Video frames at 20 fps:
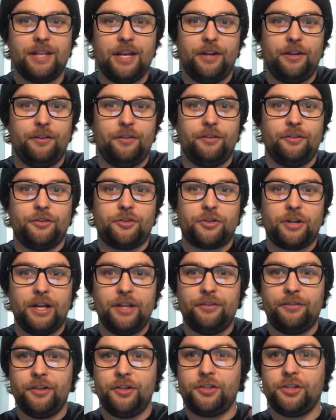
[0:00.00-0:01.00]
They
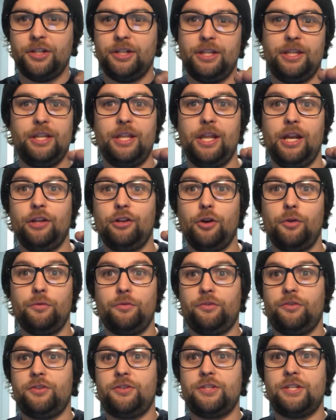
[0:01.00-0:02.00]
transition and then they
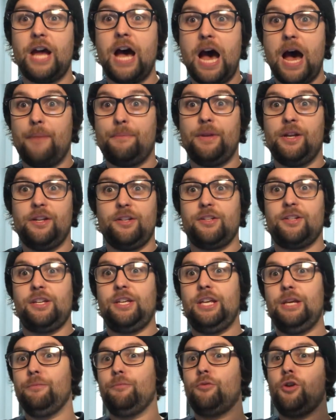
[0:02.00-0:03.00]
don't stop. They just
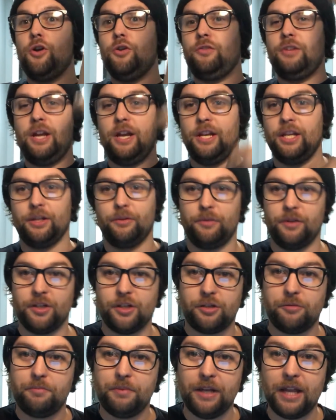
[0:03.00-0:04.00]
keep rotating and want to
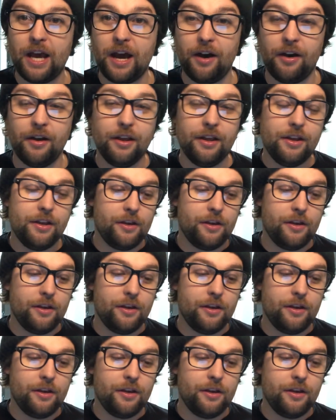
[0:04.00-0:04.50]
spin out.